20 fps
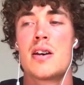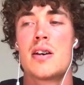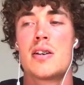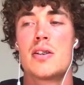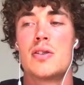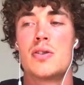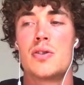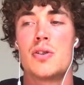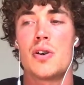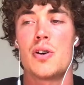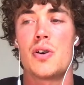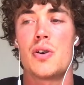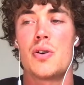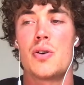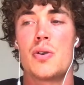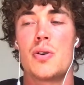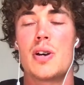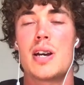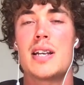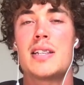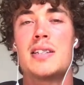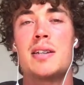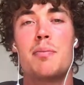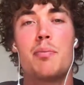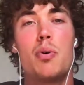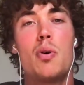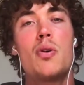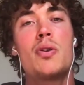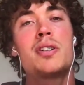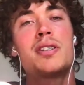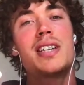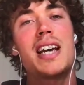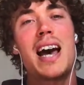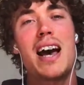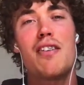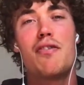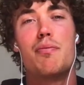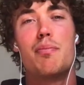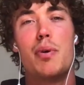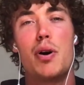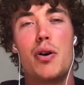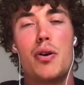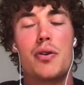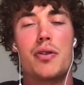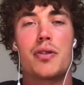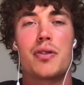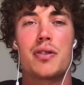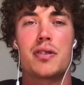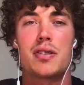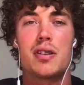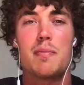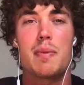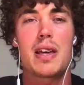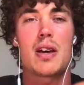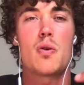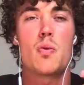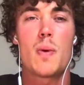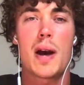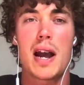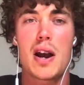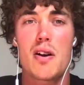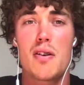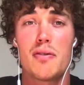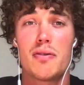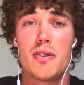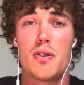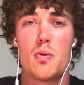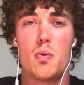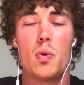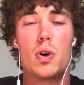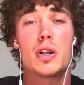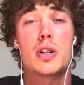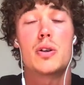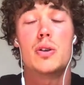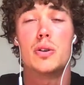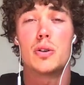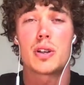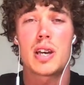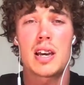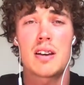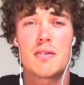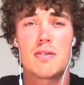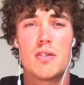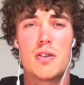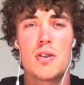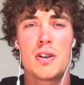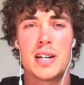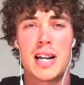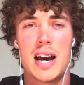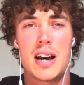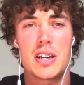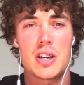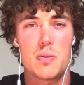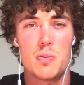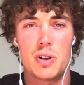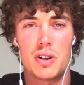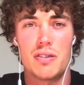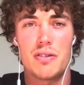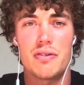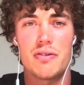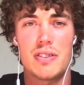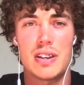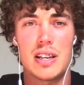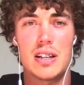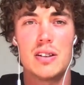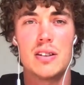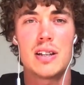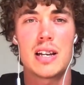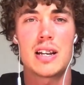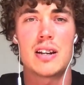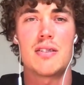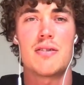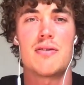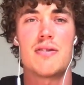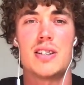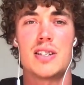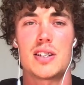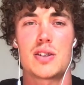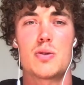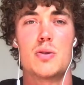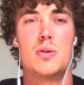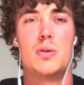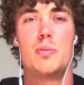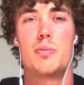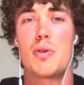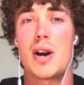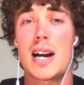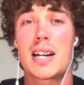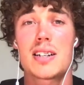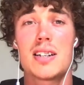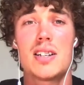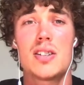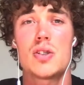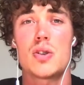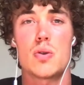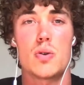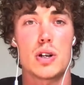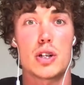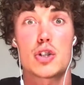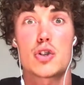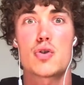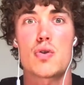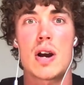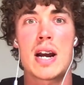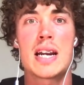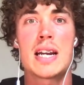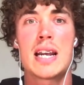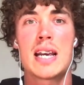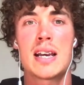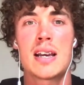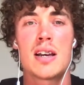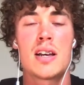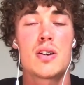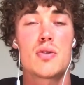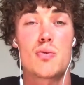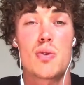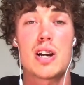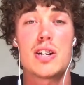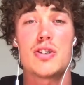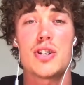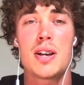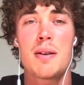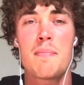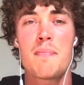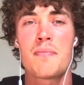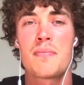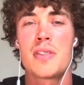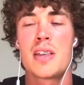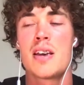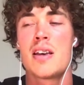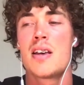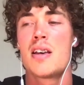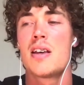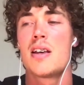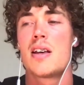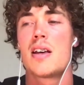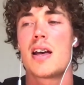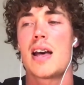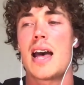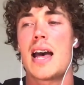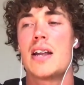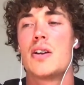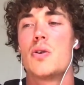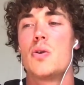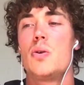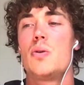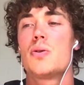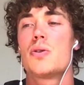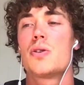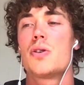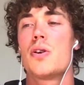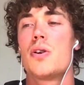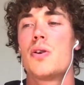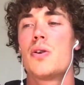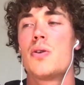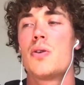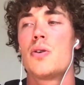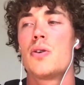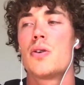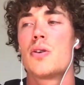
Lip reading: So it's important to have both, to be aware of what you're looking for and how you want to feel in a physical practice or a training regime, and also